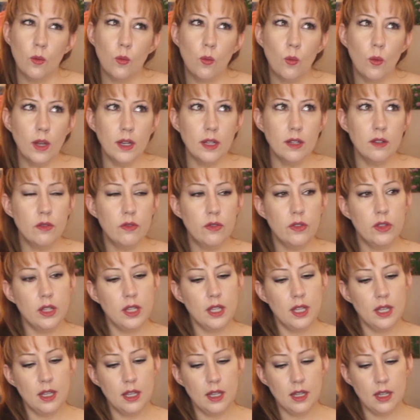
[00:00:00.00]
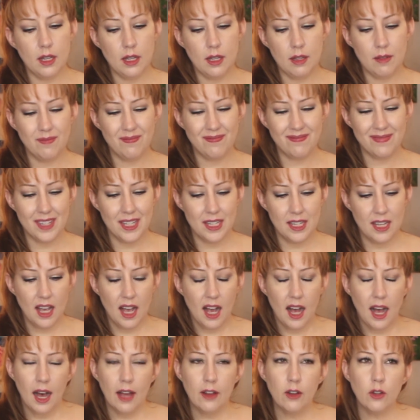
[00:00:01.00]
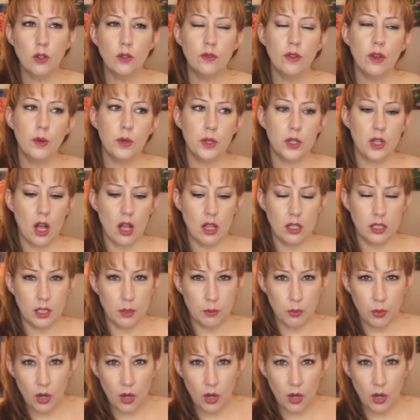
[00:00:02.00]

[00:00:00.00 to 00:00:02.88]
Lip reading: One of the, I don't know if I would call it a